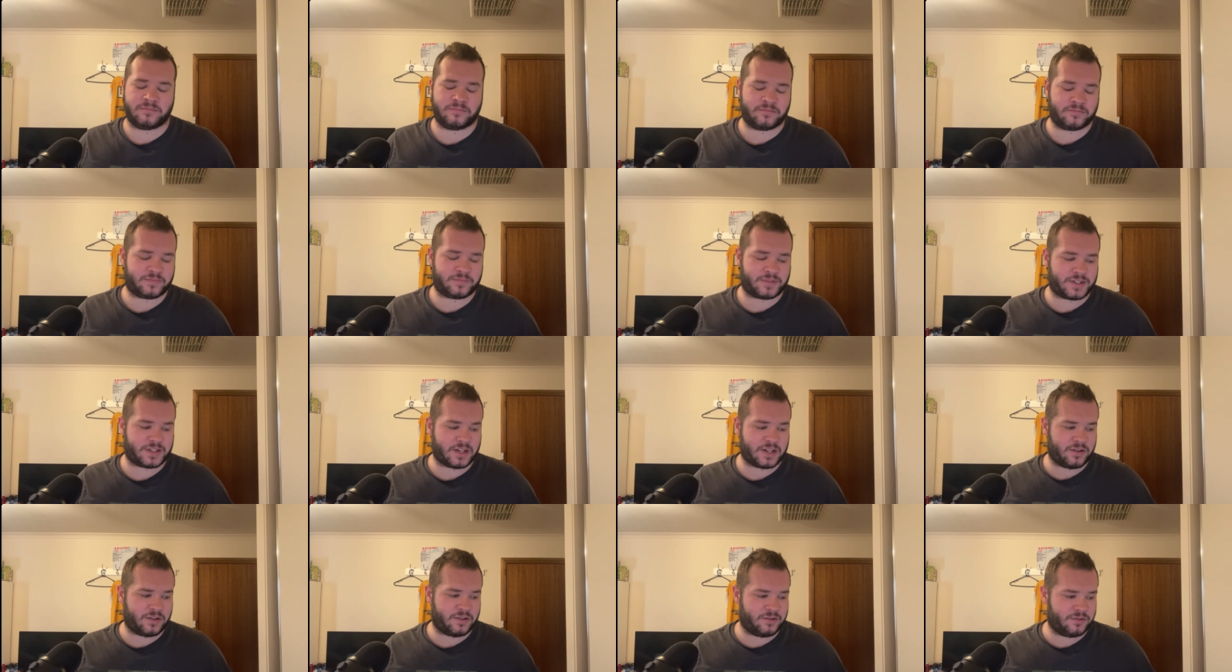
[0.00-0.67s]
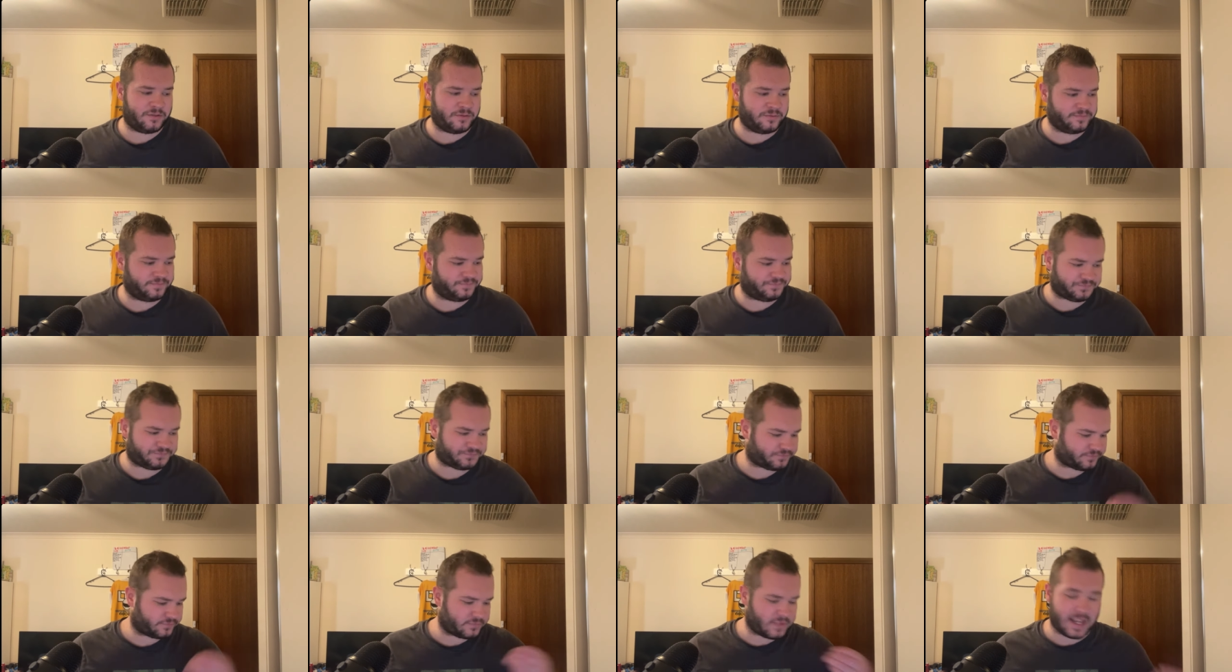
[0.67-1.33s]
So
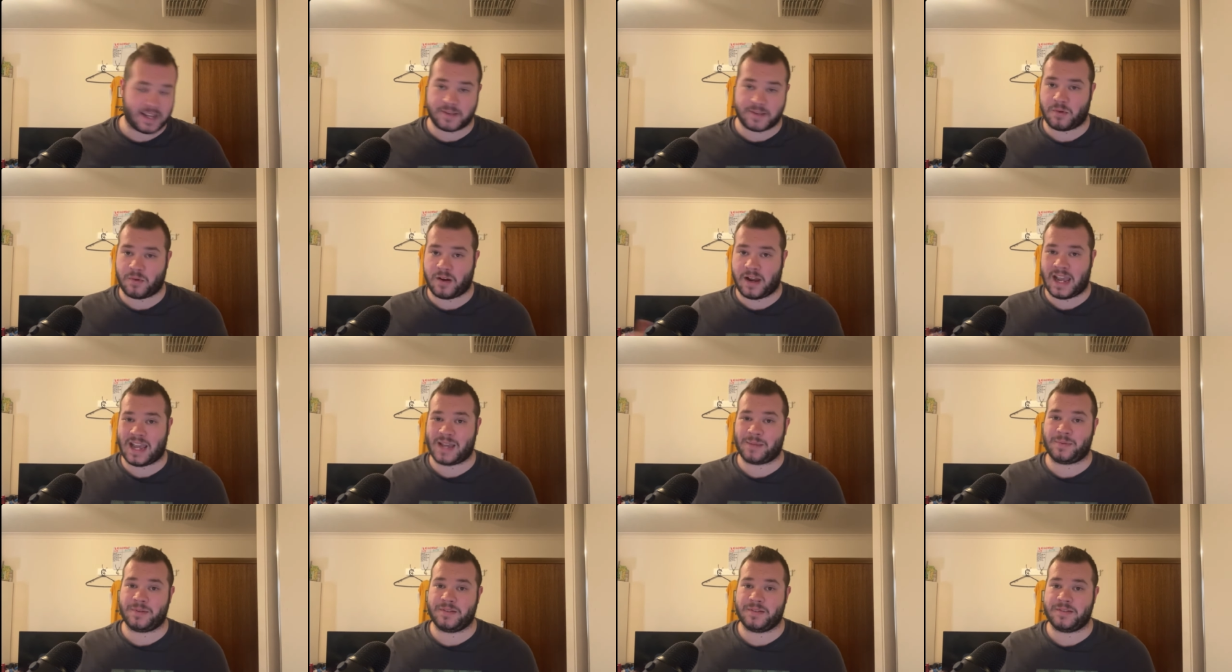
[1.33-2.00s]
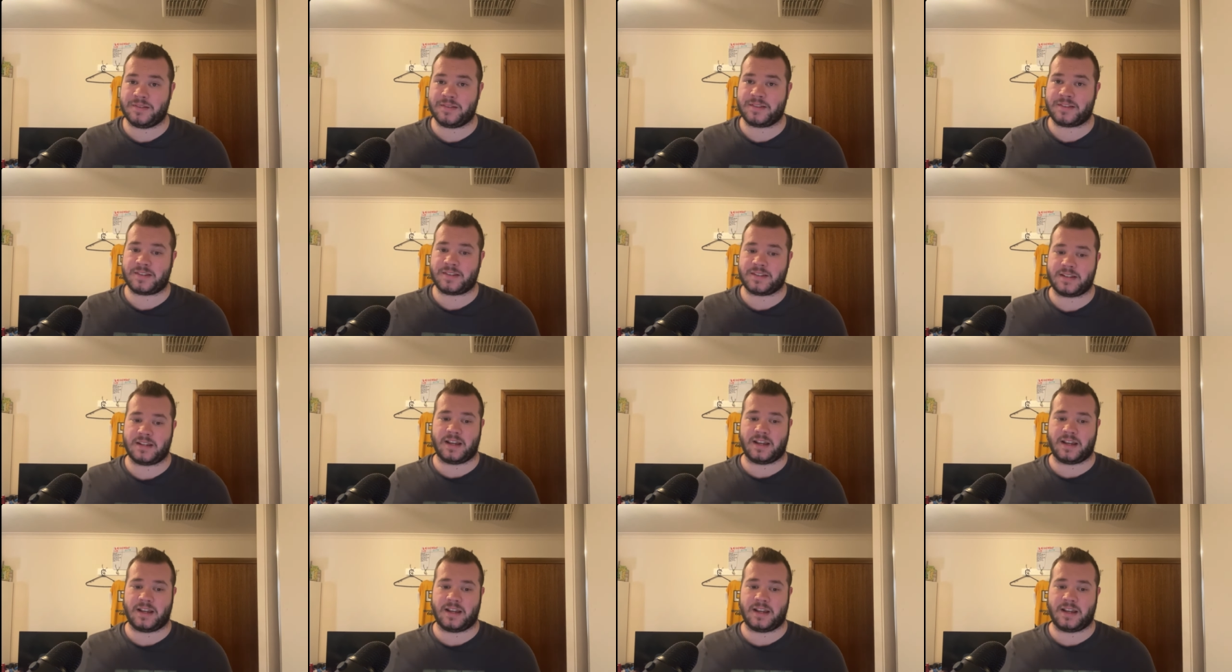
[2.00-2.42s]
that's what happened.